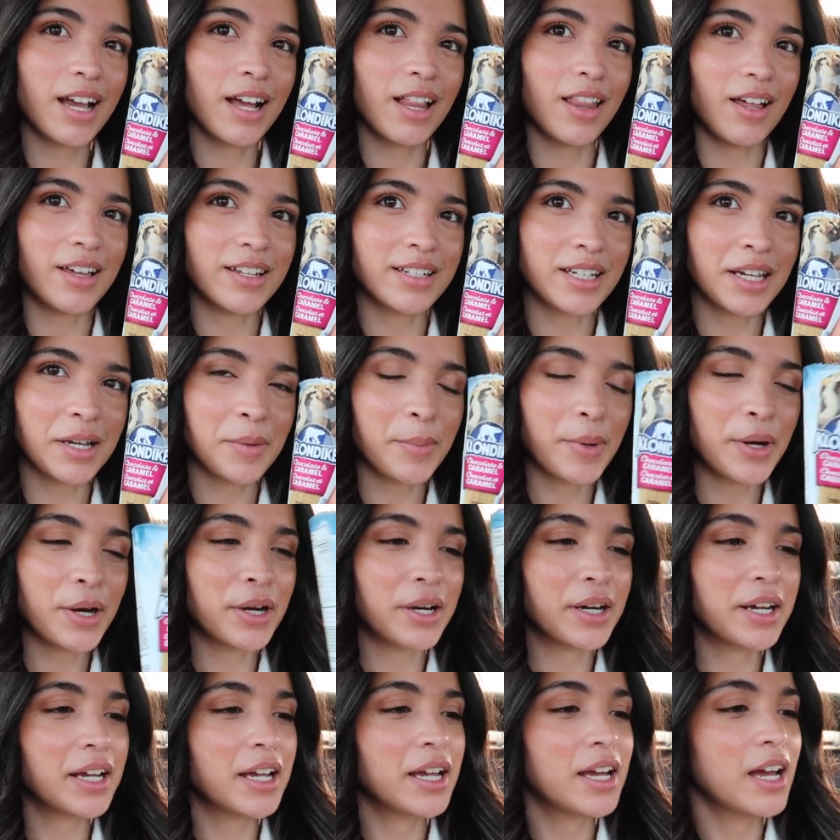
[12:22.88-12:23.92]
Klondike bar.
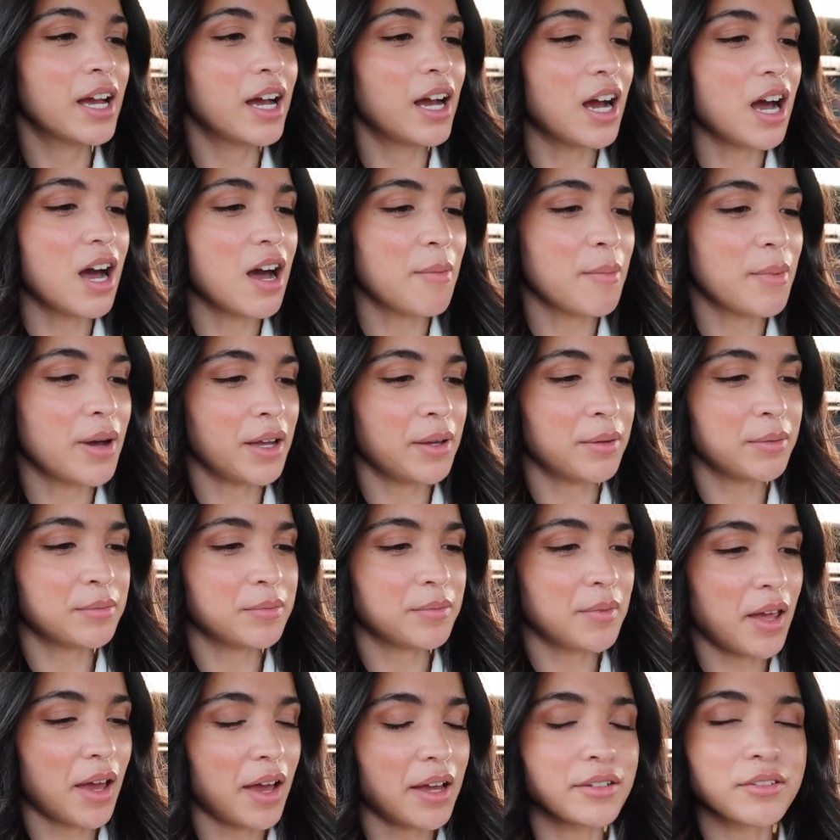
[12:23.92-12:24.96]
Um, I,
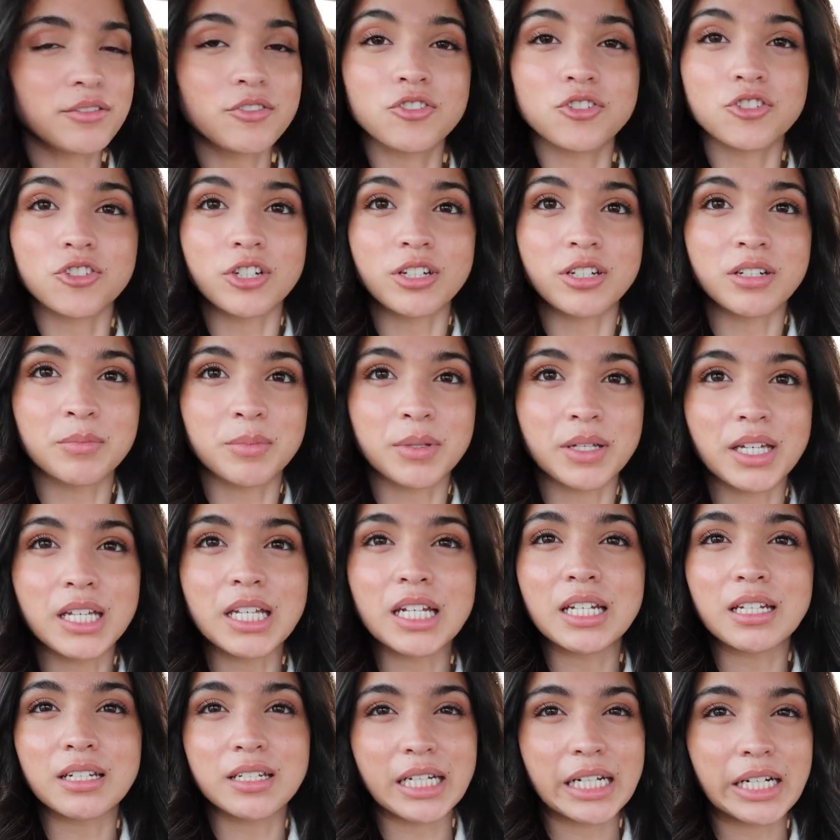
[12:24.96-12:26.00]
I shouldn't be
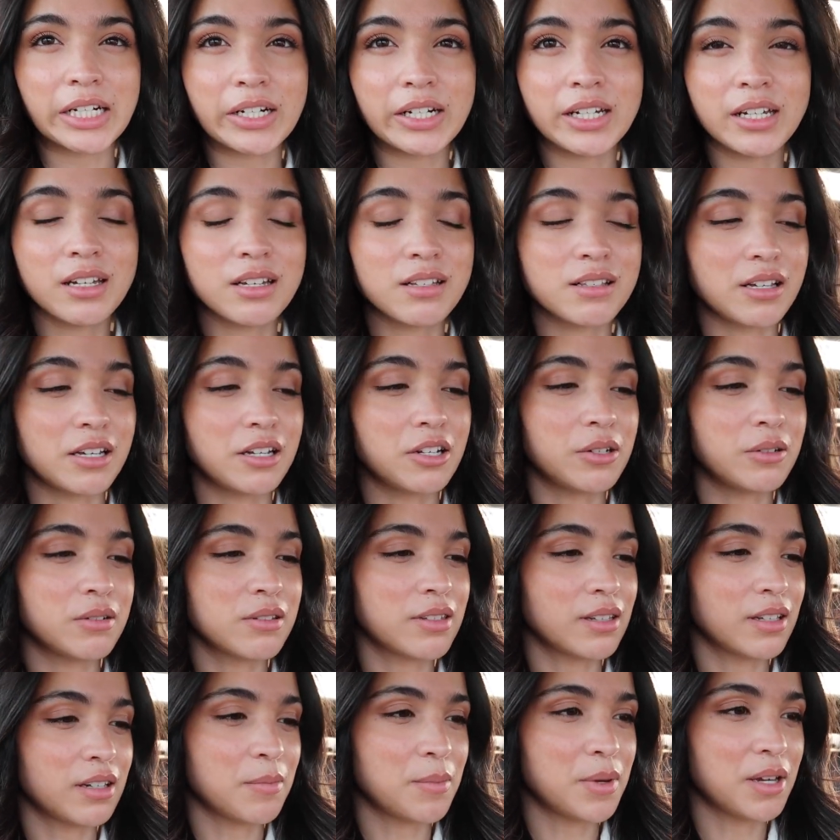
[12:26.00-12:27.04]
eating dairy because I know
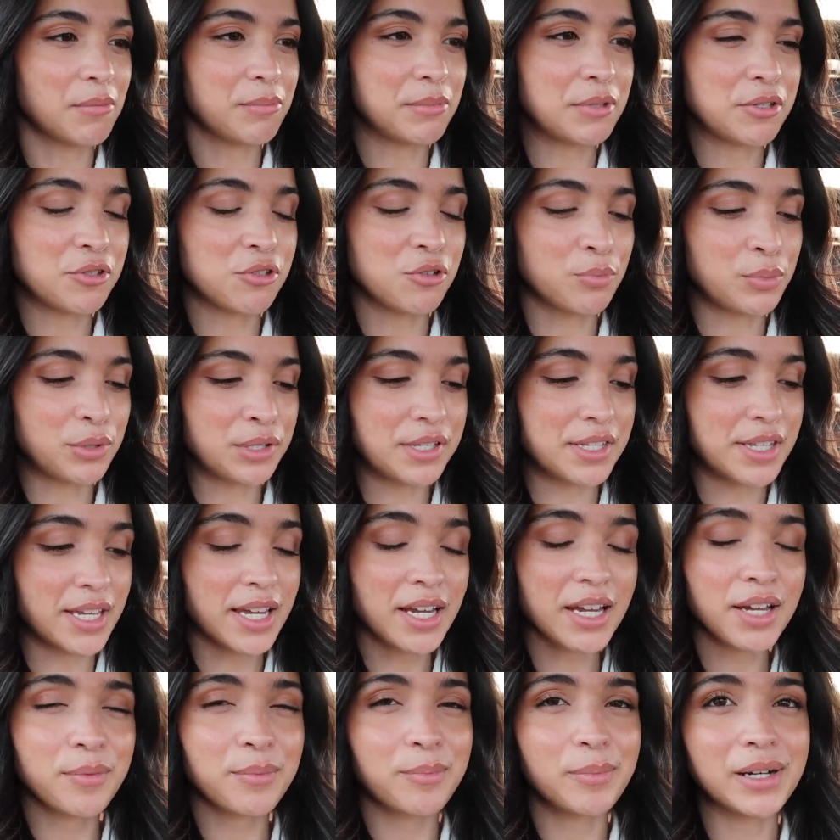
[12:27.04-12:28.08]
it's gonna make me super
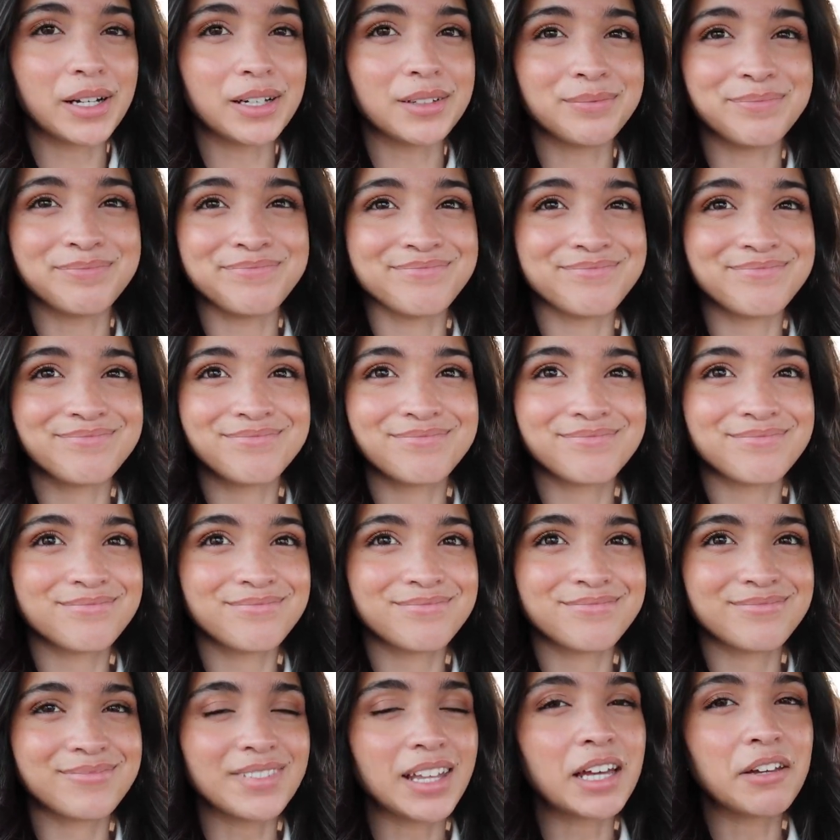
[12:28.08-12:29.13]
sick, but
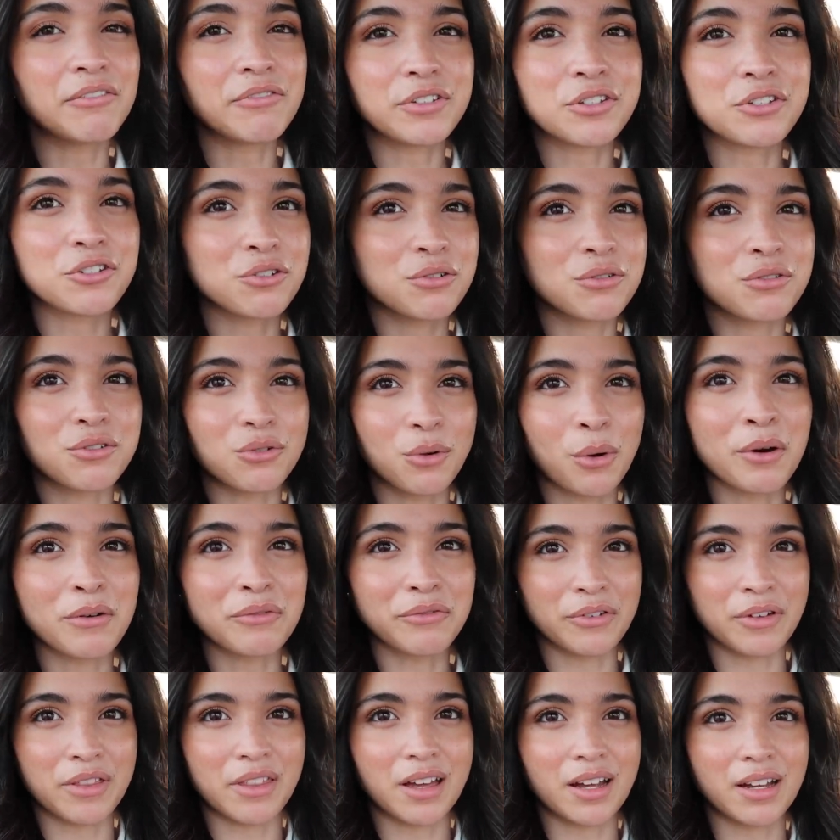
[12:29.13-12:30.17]
life is too short
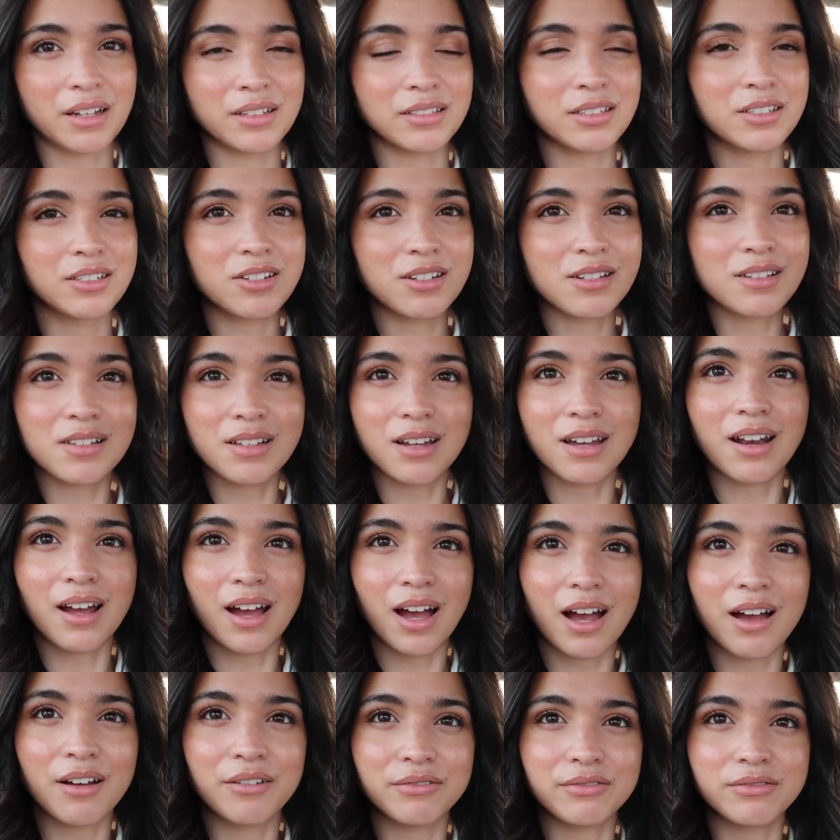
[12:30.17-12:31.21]
for that. You just gotta
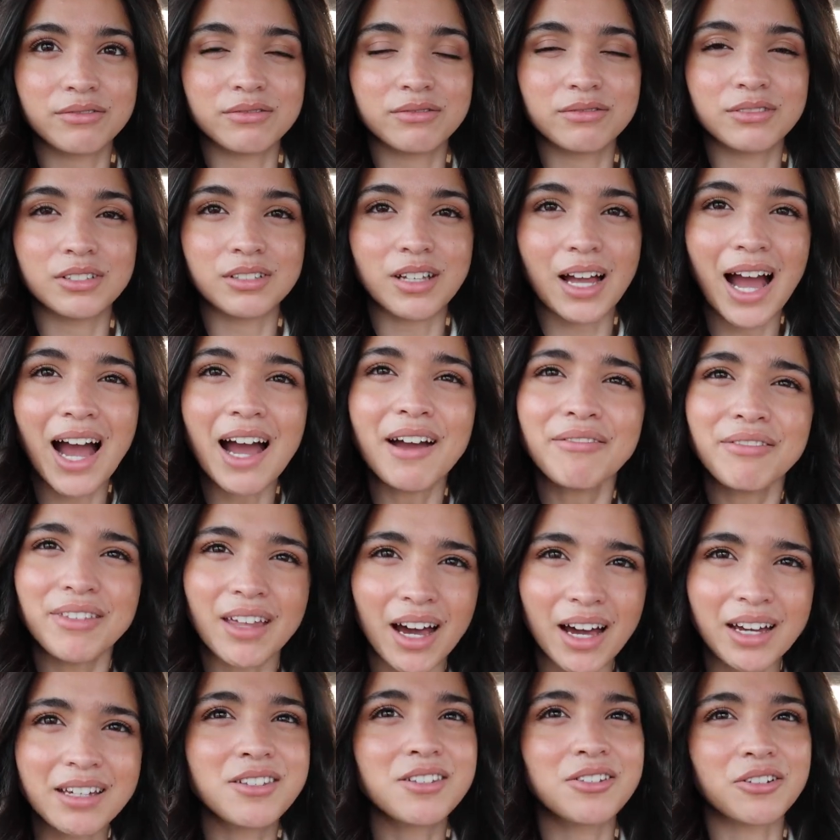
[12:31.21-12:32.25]
have have the
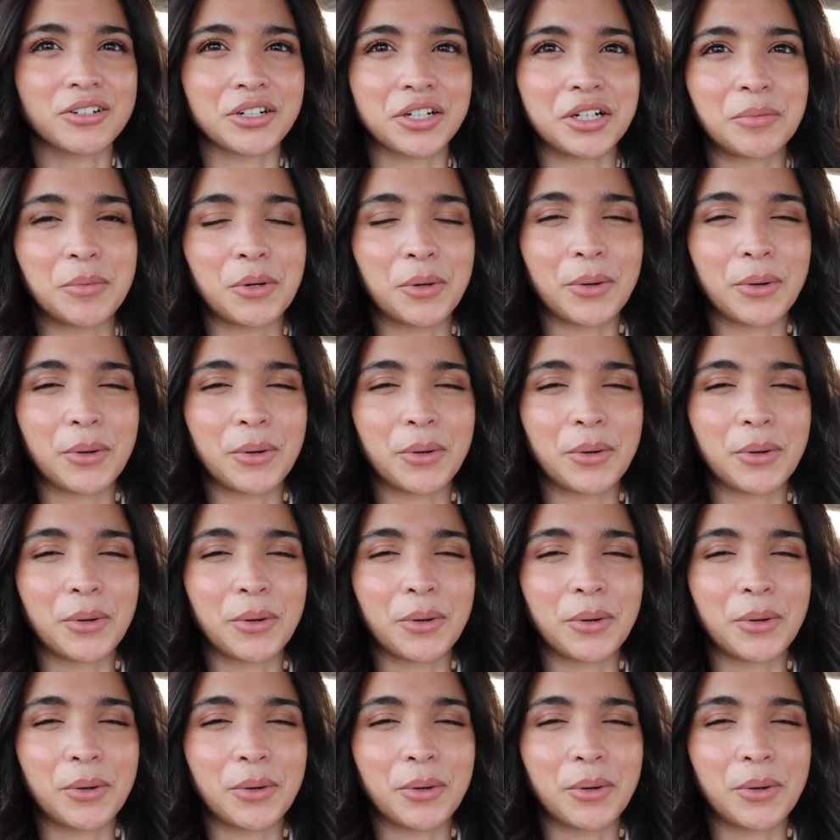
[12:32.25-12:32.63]
ice cream.